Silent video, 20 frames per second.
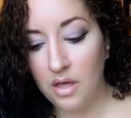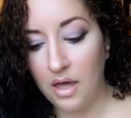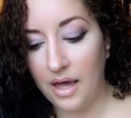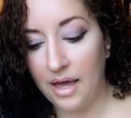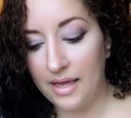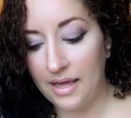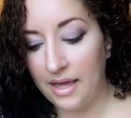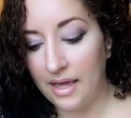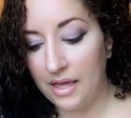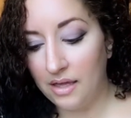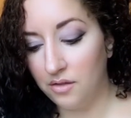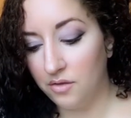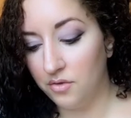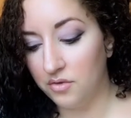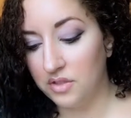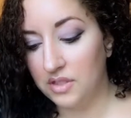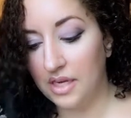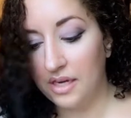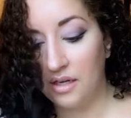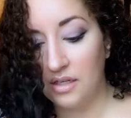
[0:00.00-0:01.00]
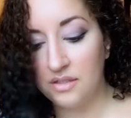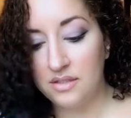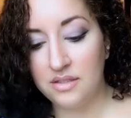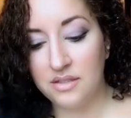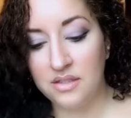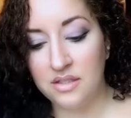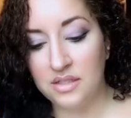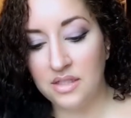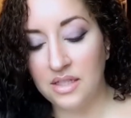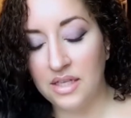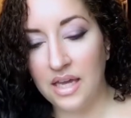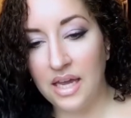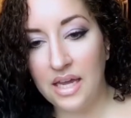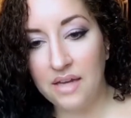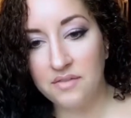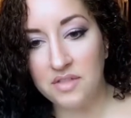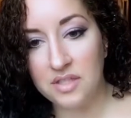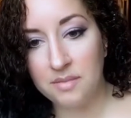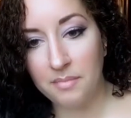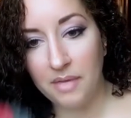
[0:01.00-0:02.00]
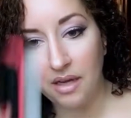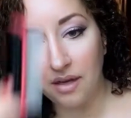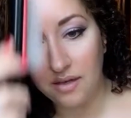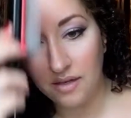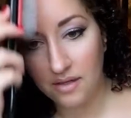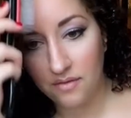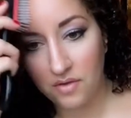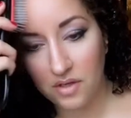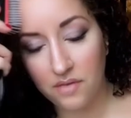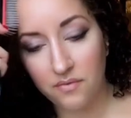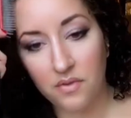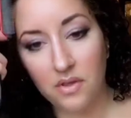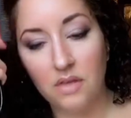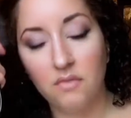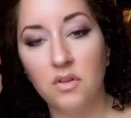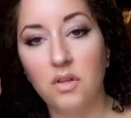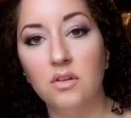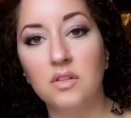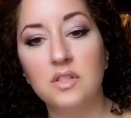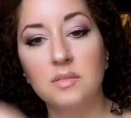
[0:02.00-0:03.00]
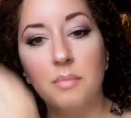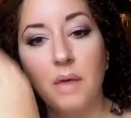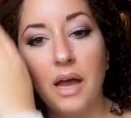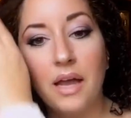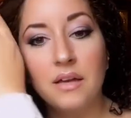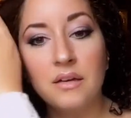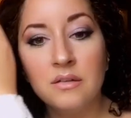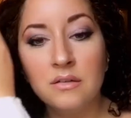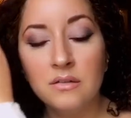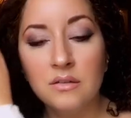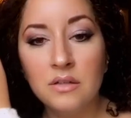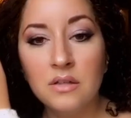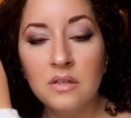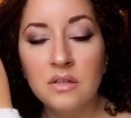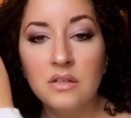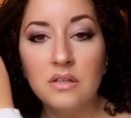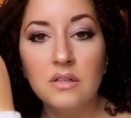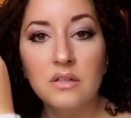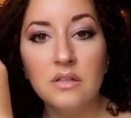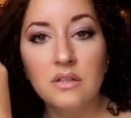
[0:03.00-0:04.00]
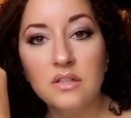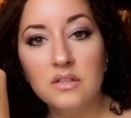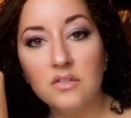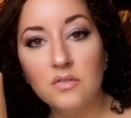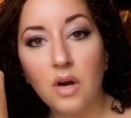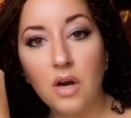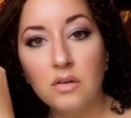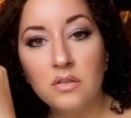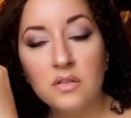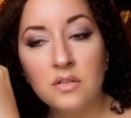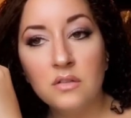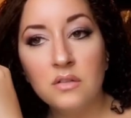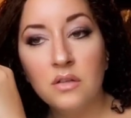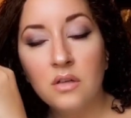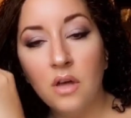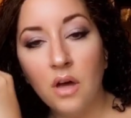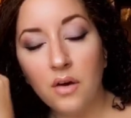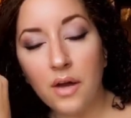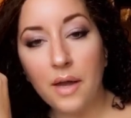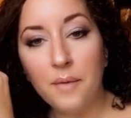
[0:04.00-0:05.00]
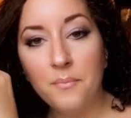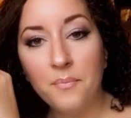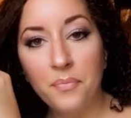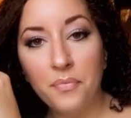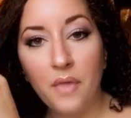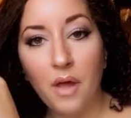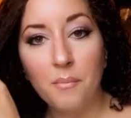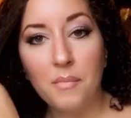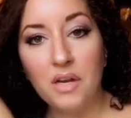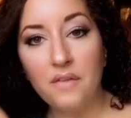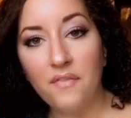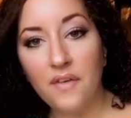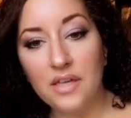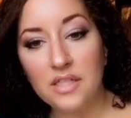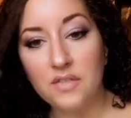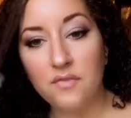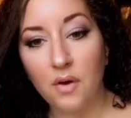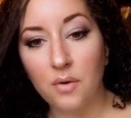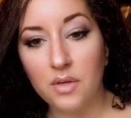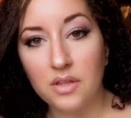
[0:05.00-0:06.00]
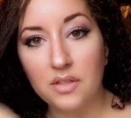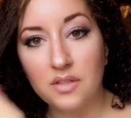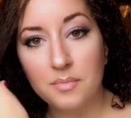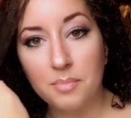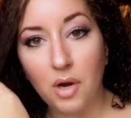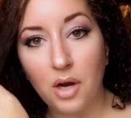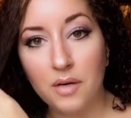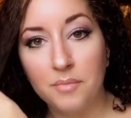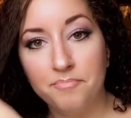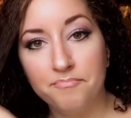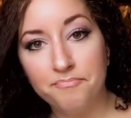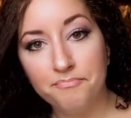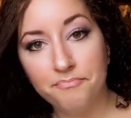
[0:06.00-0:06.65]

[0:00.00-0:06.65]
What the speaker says: I hate loose hair. It skeeves me, even though it's mine. It's gross. Okay, I'm gonna fast forward this part.